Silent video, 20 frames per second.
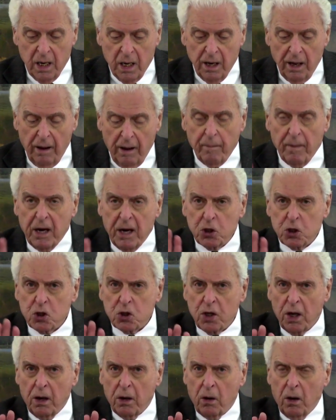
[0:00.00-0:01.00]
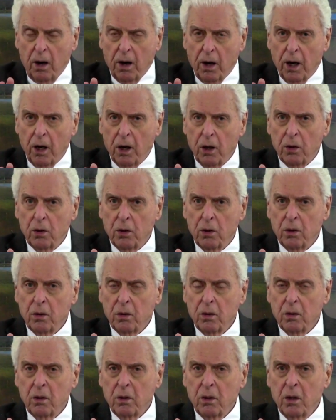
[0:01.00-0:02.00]
That means think on it.
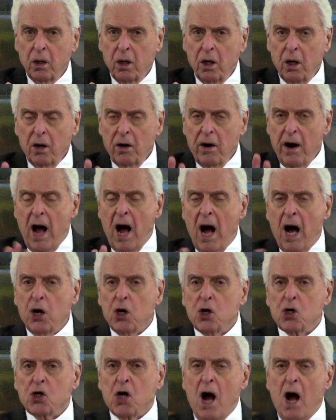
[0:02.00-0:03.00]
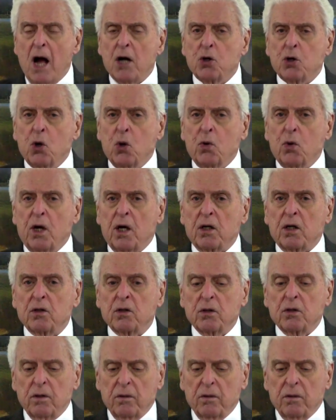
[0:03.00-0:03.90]
Now, how does God do this?